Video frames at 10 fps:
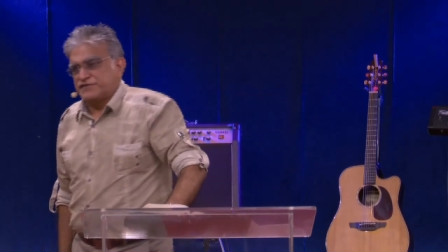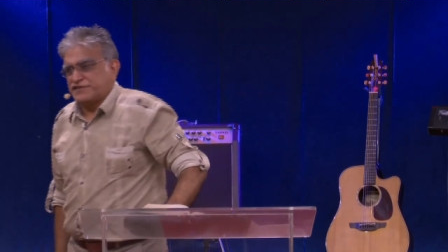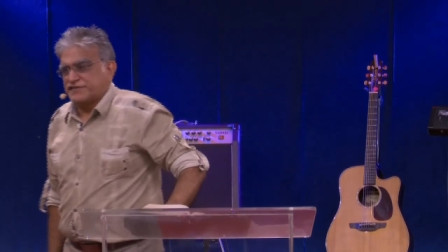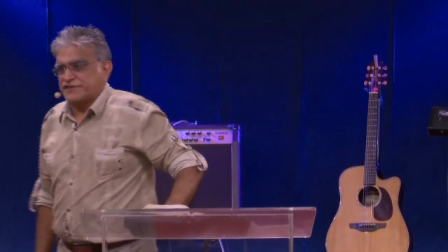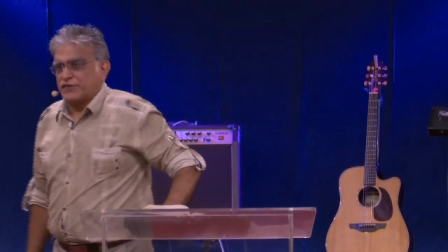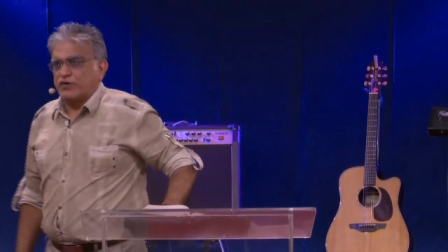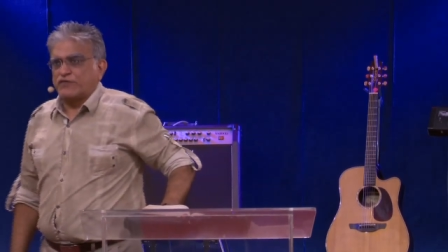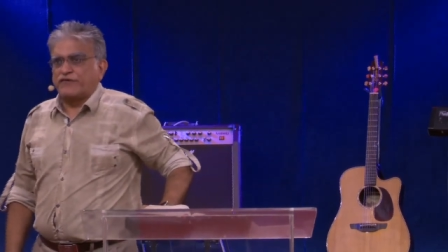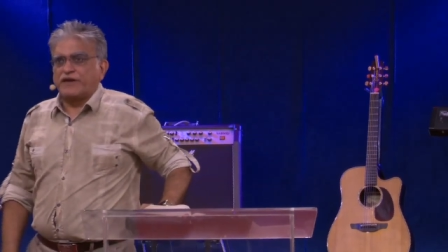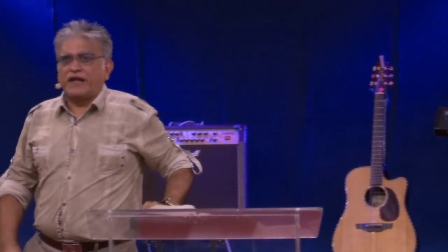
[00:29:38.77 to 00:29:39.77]
Jesus, Lord
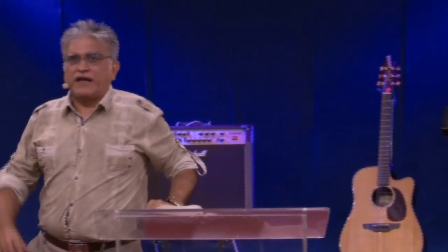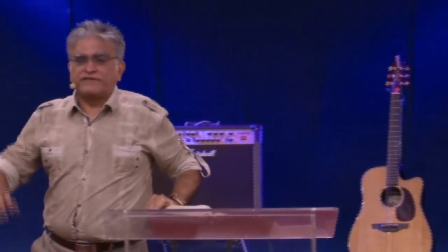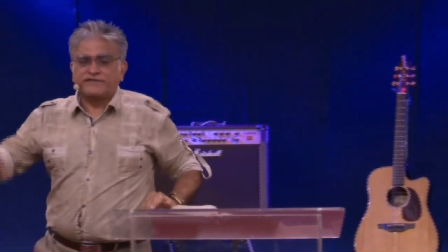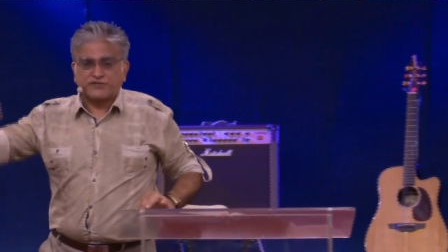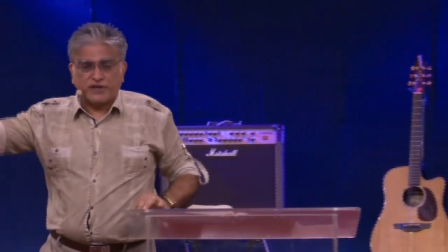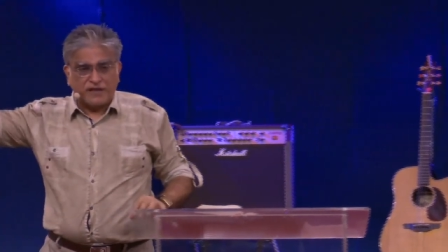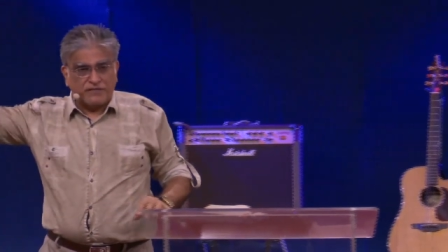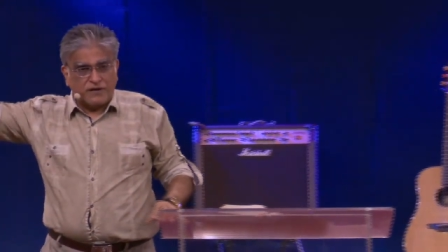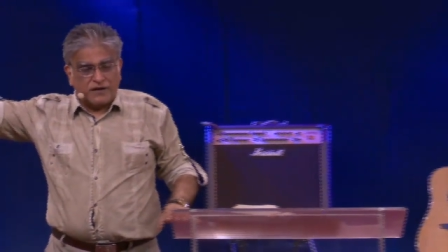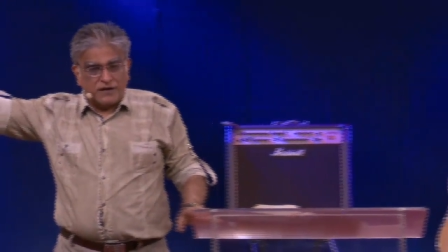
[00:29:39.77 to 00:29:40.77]
of our lives, is to have
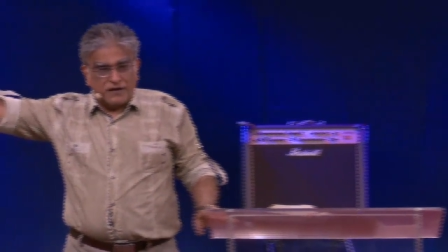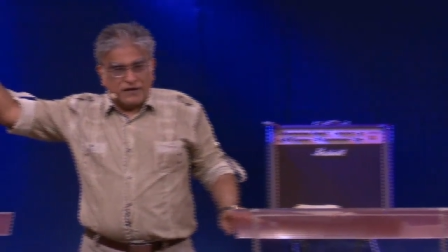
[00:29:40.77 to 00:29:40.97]
our